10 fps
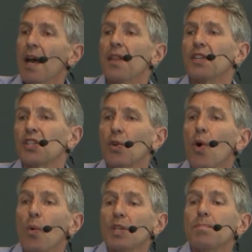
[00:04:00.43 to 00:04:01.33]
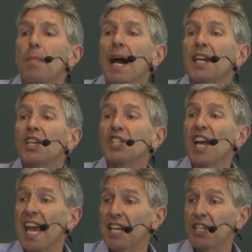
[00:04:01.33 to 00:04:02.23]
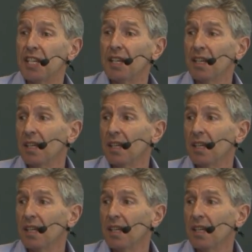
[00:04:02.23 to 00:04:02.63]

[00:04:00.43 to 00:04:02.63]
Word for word: the score was minus 80.